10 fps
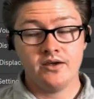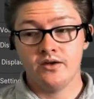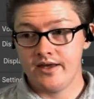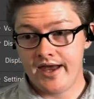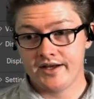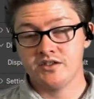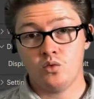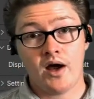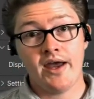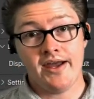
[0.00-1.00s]
X,
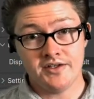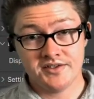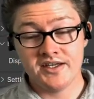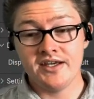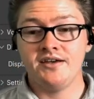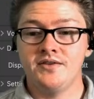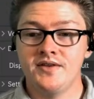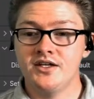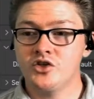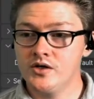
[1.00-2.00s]
Y, and Z, then it
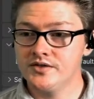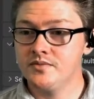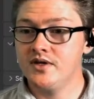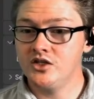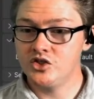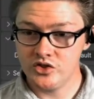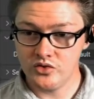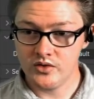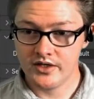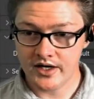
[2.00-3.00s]
turns them into
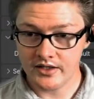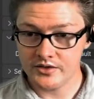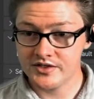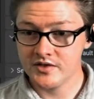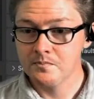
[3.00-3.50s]
colors.